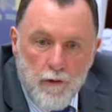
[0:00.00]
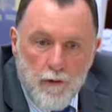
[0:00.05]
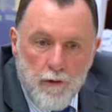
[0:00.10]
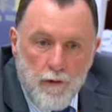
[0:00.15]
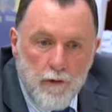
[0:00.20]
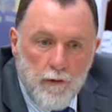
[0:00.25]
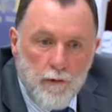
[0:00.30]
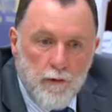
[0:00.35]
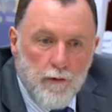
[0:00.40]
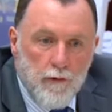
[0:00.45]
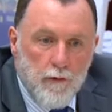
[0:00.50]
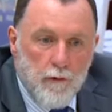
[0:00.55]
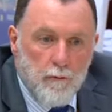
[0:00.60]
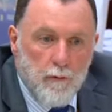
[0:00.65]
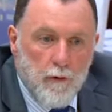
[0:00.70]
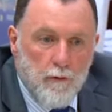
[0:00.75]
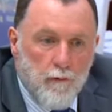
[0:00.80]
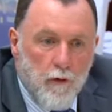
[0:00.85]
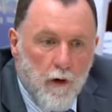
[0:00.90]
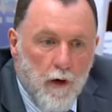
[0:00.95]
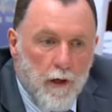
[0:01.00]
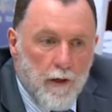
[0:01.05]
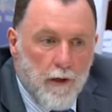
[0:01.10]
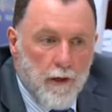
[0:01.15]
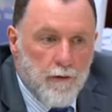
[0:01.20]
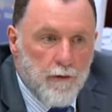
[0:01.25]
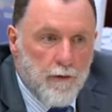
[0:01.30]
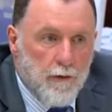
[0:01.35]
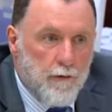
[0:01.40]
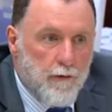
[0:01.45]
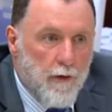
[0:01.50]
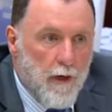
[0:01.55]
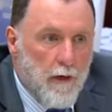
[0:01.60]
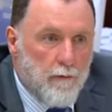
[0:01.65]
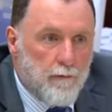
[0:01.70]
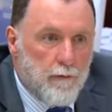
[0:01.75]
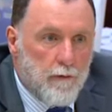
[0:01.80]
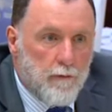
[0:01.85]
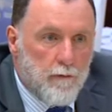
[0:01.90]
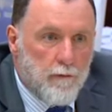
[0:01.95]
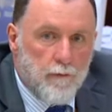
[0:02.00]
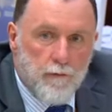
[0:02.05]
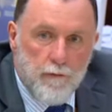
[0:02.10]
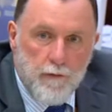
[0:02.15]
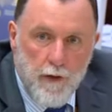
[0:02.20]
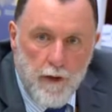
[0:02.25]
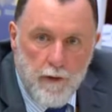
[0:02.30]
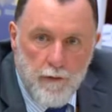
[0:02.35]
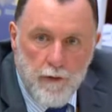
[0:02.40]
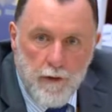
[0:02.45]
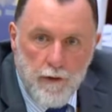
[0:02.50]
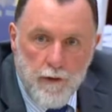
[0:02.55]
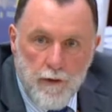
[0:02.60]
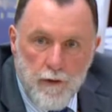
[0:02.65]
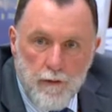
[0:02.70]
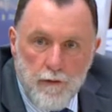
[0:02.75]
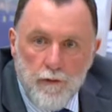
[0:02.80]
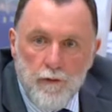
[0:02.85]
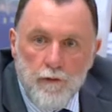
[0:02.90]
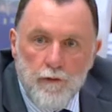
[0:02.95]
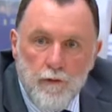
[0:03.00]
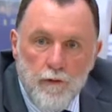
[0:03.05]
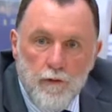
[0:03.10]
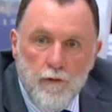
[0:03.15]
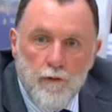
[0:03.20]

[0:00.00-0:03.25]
Zoo to provide us a draft of those conditions.